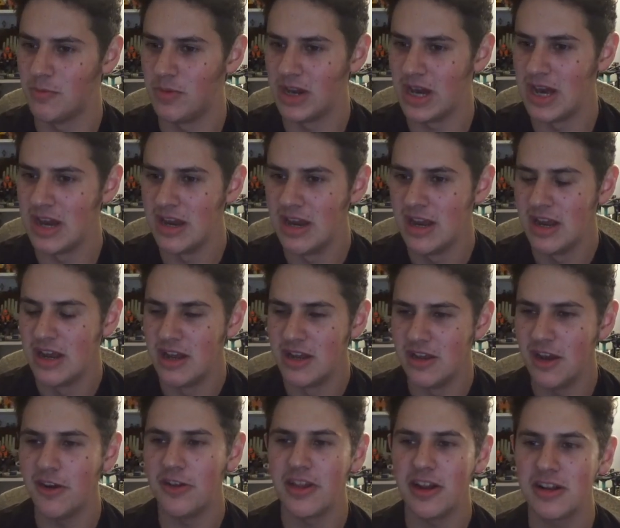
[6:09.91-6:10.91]
but
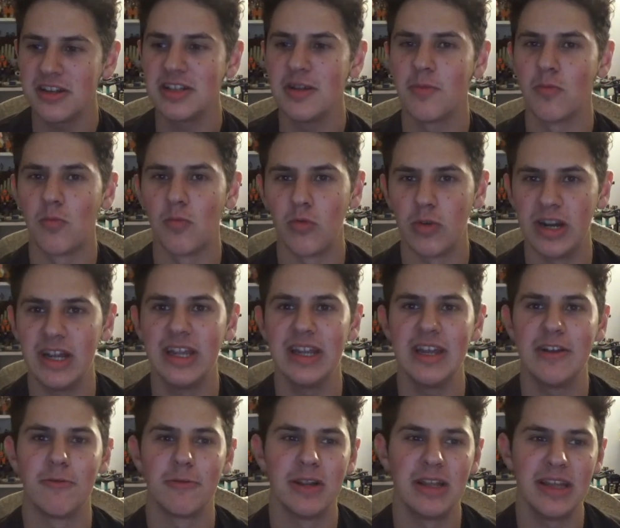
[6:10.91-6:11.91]
no, there's some
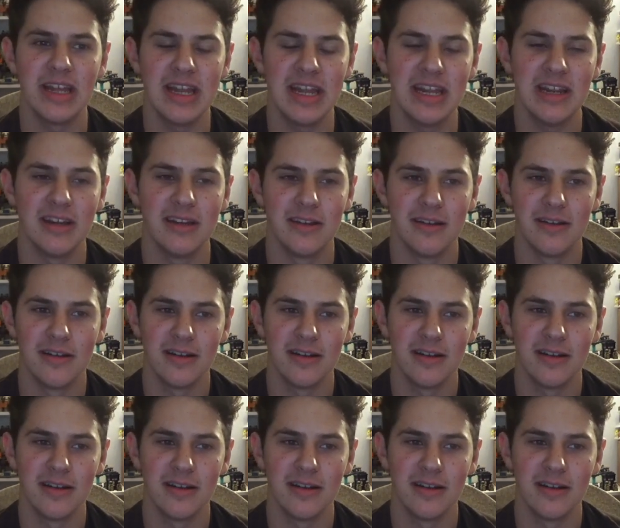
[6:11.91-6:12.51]
really, really